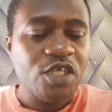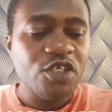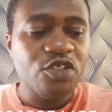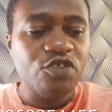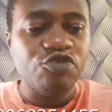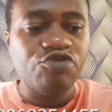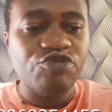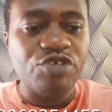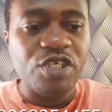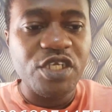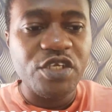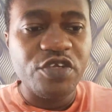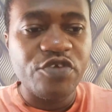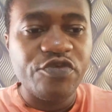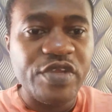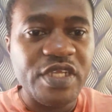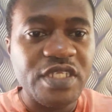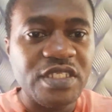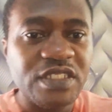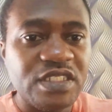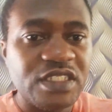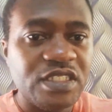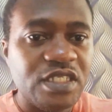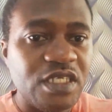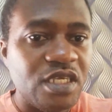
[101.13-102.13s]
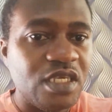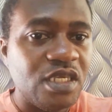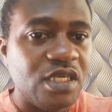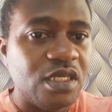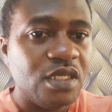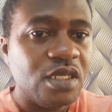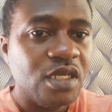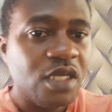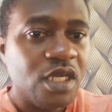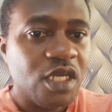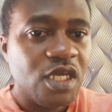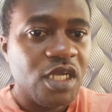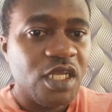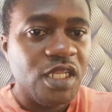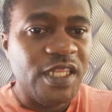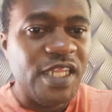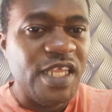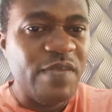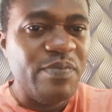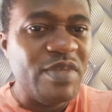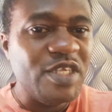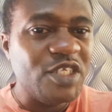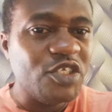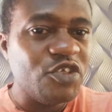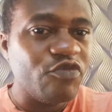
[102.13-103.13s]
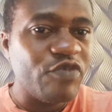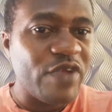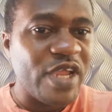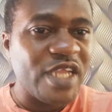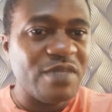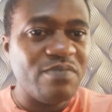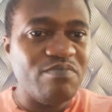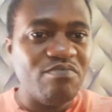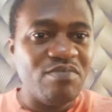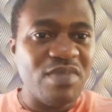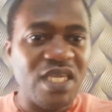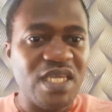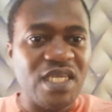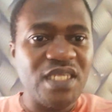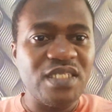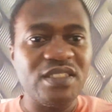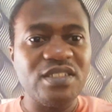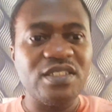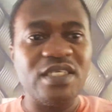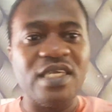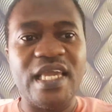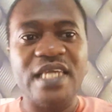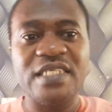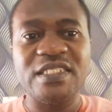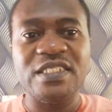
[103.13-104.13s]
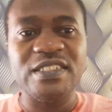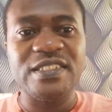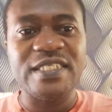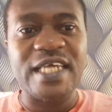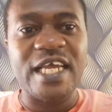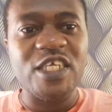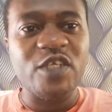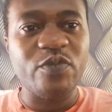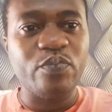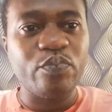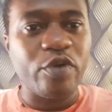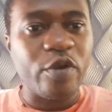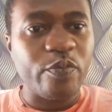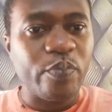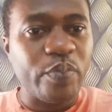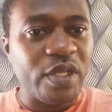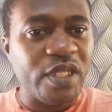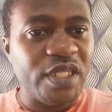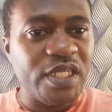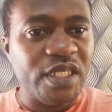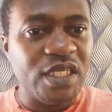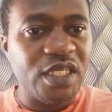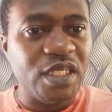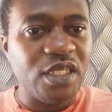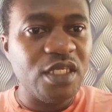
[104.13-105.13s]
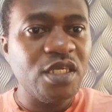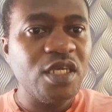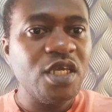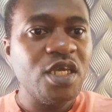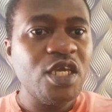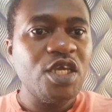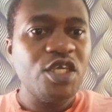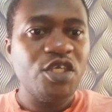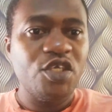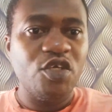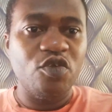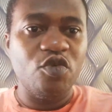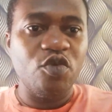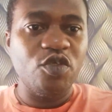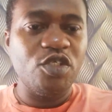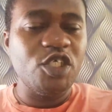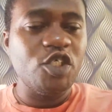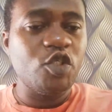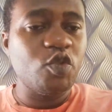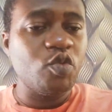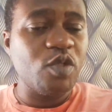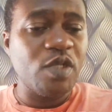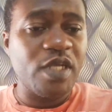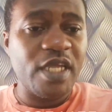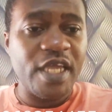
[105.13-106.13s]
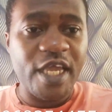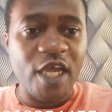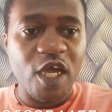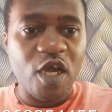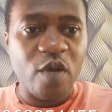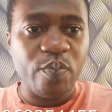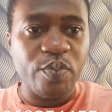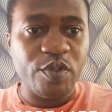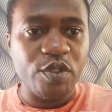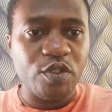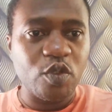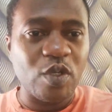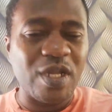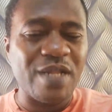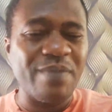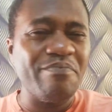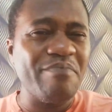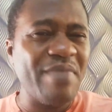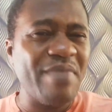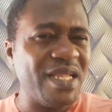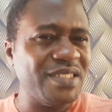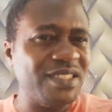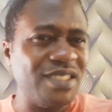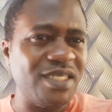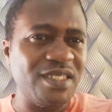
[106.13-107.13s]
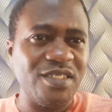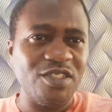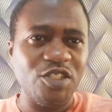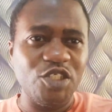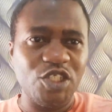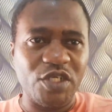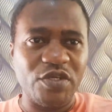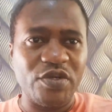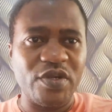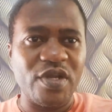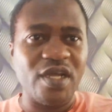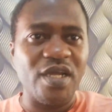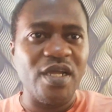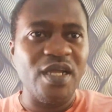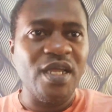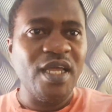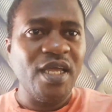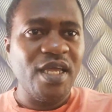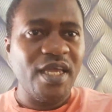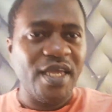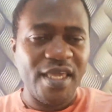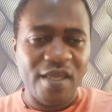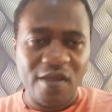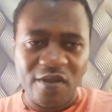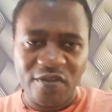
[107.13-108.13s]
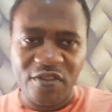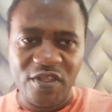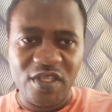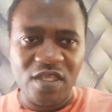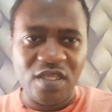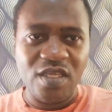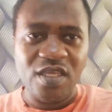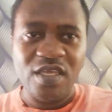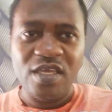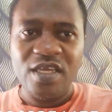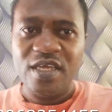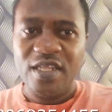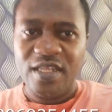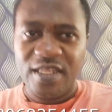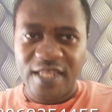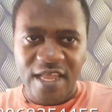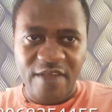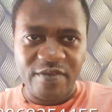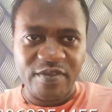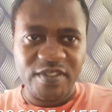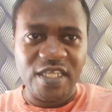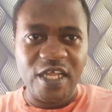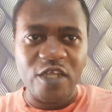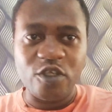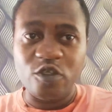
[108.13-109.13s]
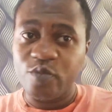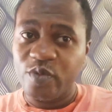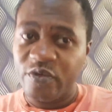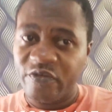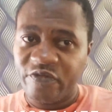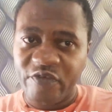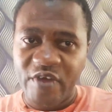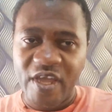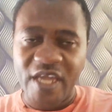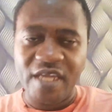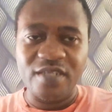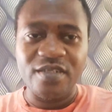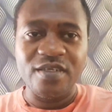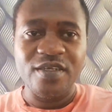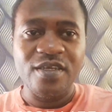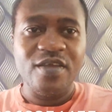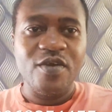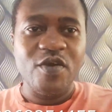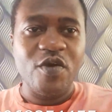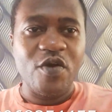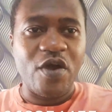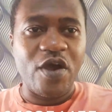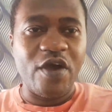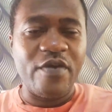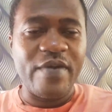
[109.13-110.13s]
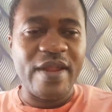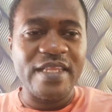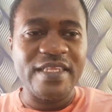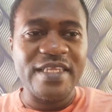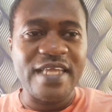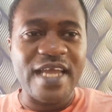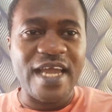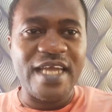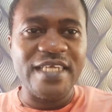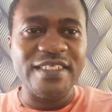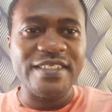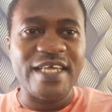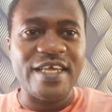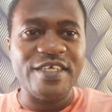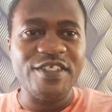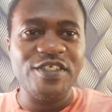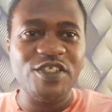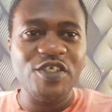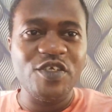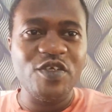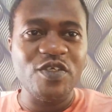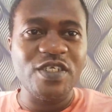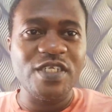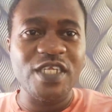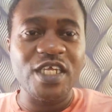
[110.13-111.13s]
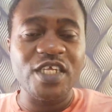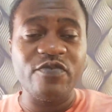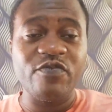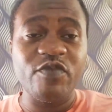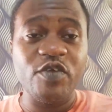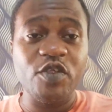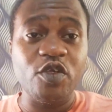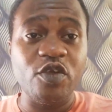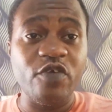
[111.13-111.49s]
You drink green tea, limit red meat, exercise properly. This will help, and maintain a general healthy lifestyle. You'll be fine. All right, guys, I see you in the next video.